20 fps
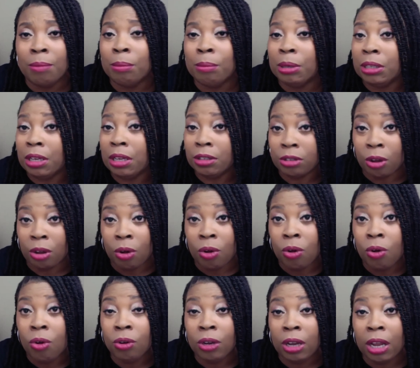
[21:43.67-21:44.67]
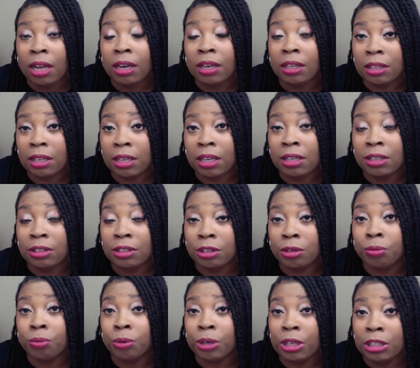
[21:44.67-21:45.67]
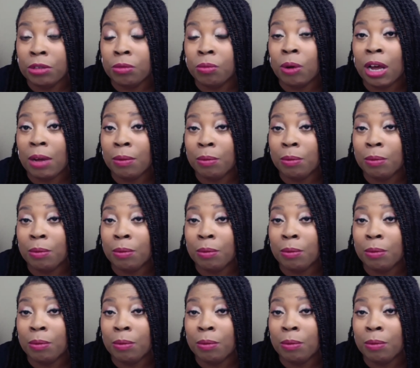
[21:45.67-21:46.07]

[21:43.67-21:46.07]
But there's a whole lot of things. The reason why